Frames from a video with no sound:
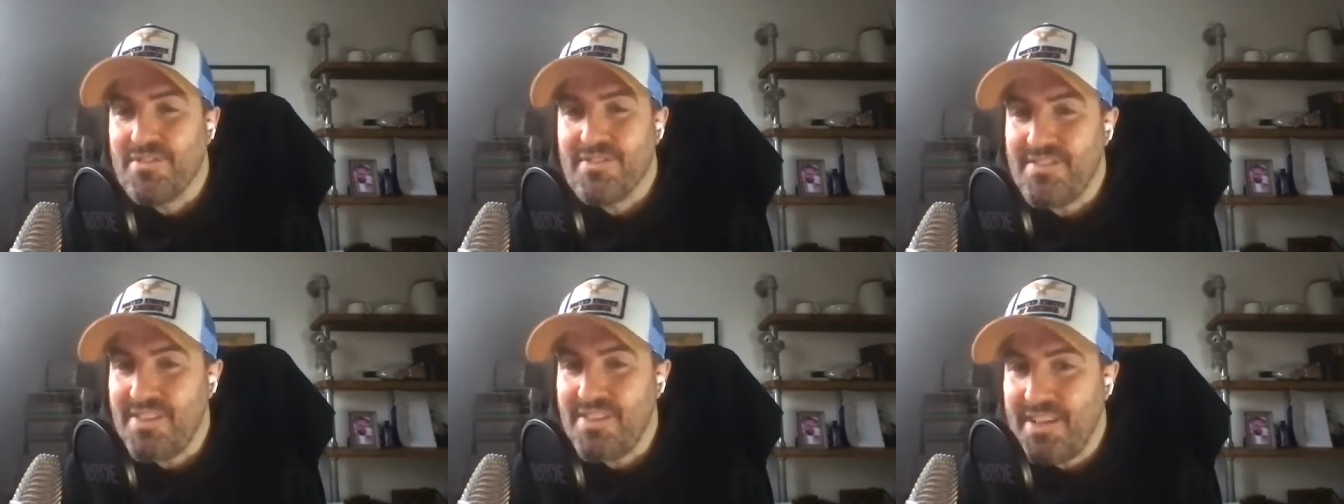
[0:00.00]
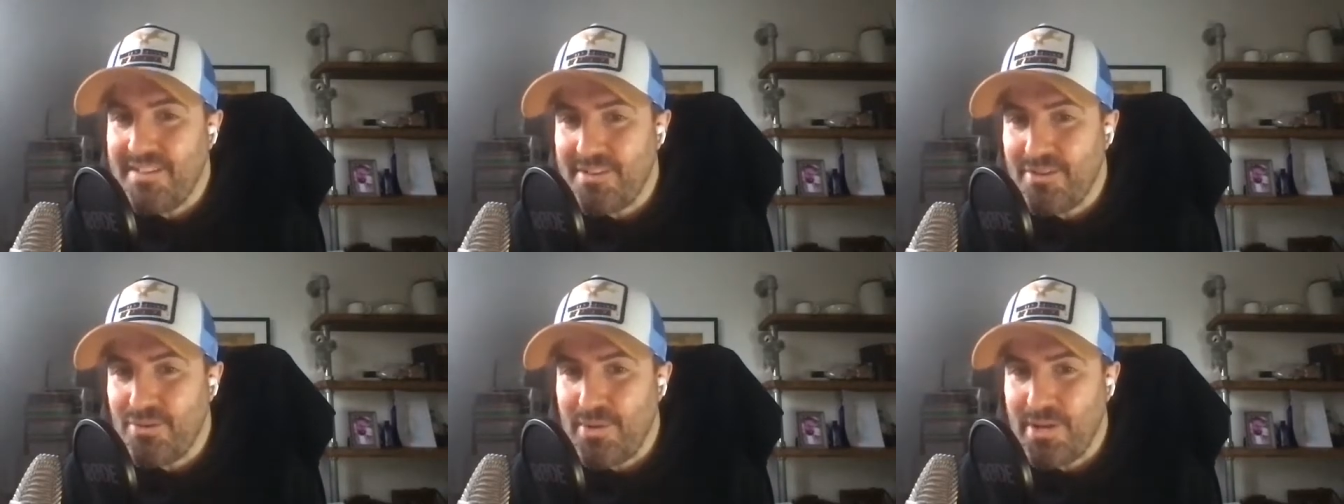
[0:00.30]
You
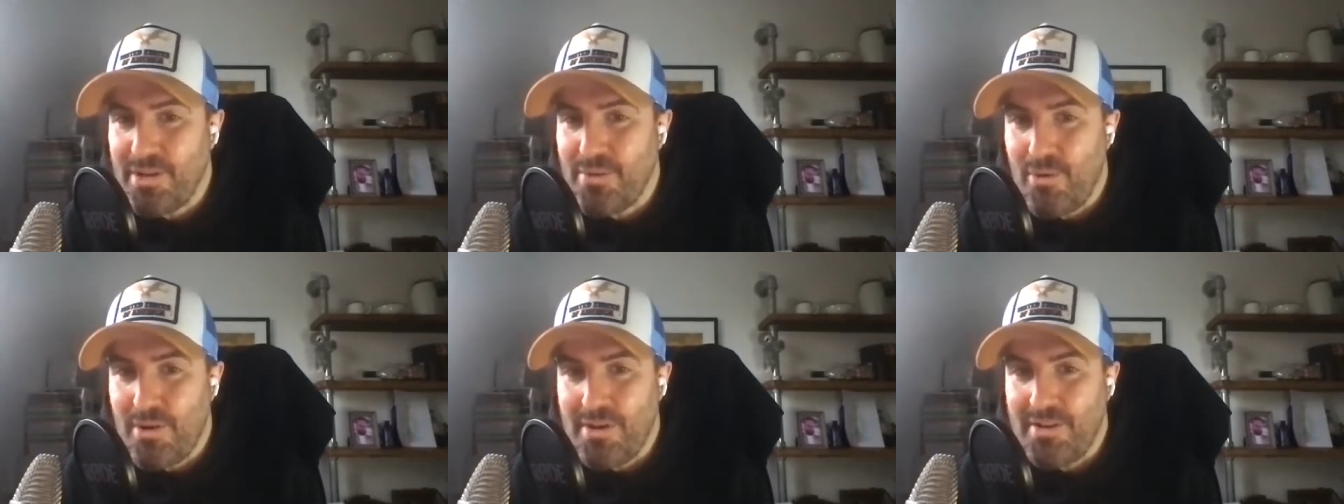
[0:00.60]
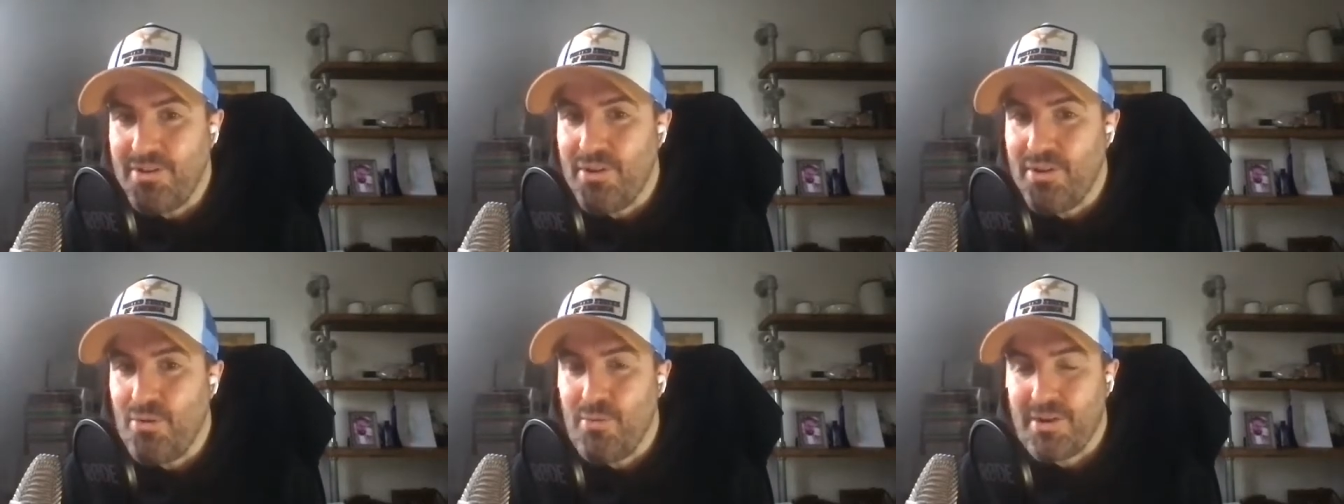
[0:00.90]
can send it to
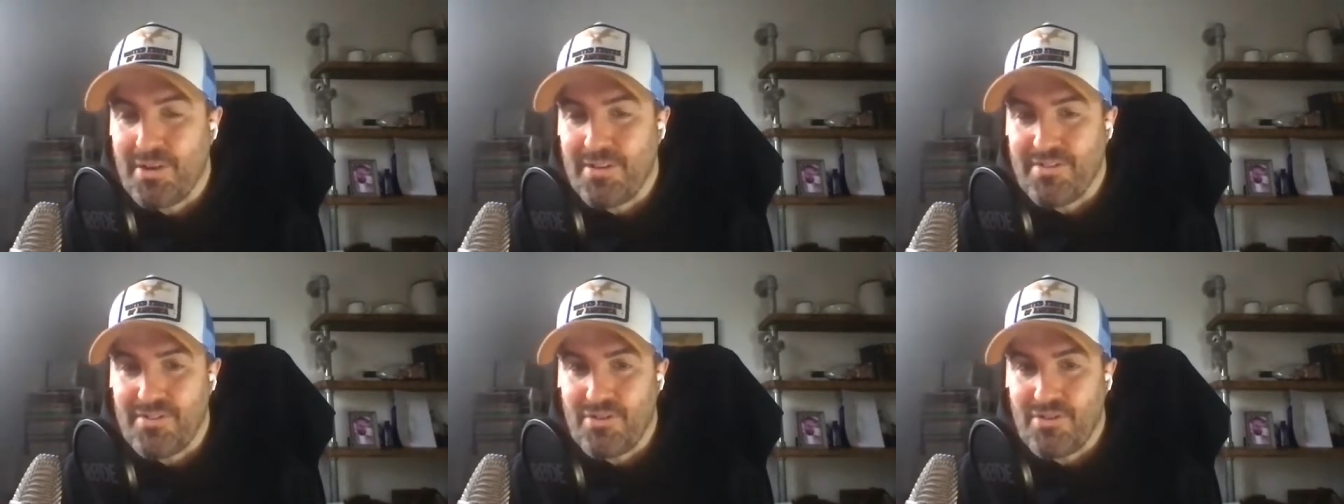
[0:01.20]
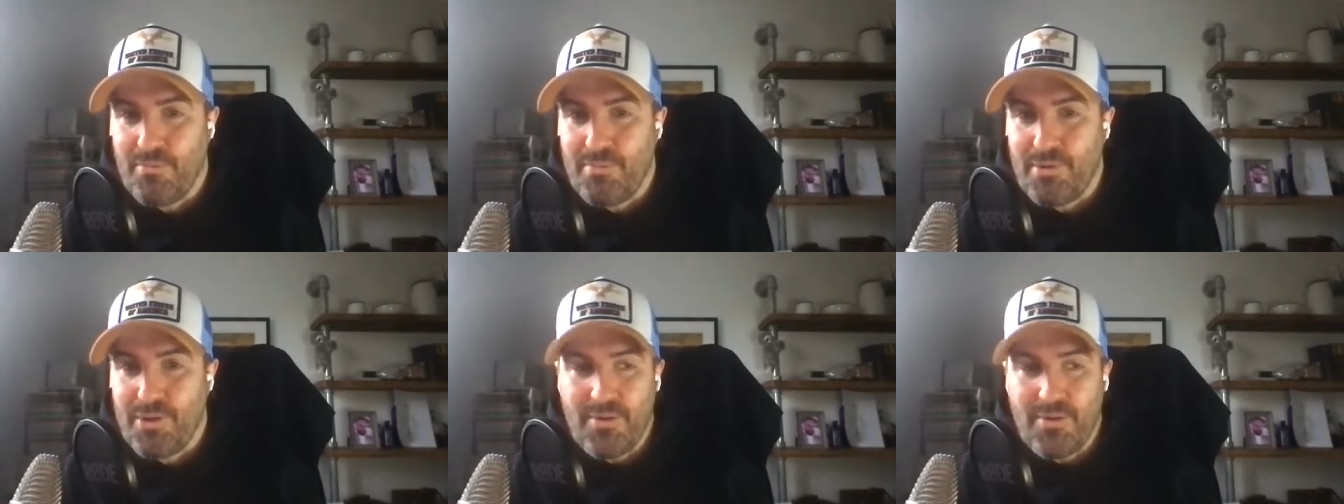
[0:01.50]
anyone and no one
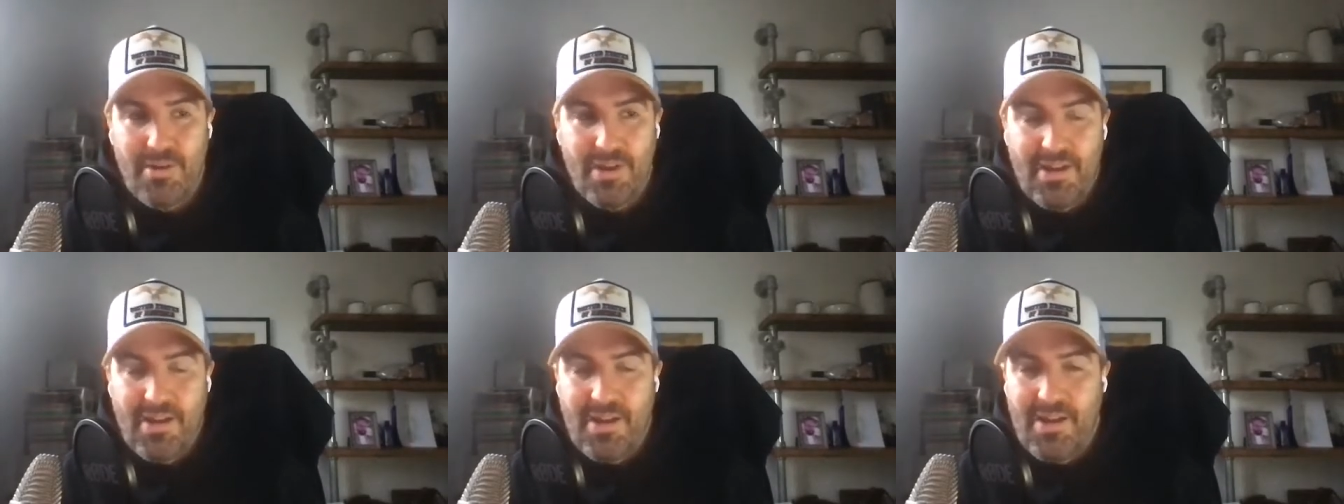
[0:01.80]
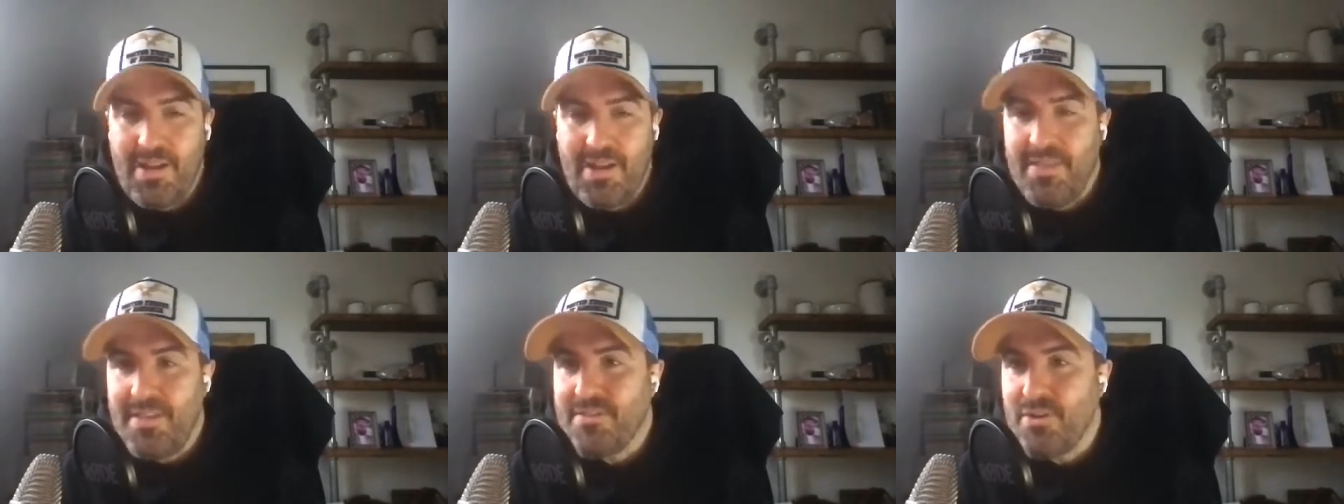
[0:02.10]
can stop you.
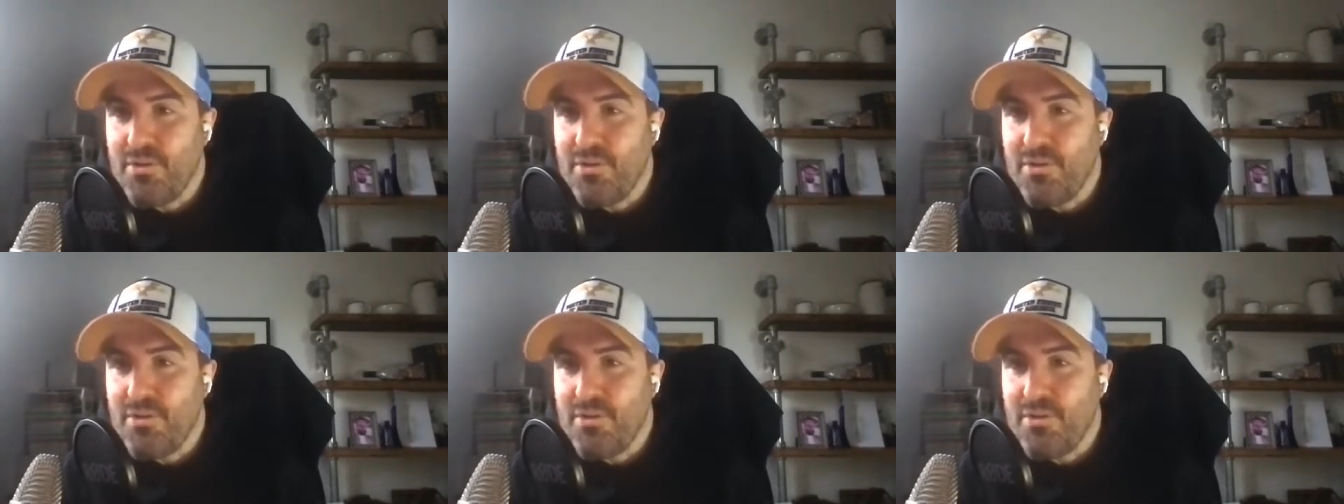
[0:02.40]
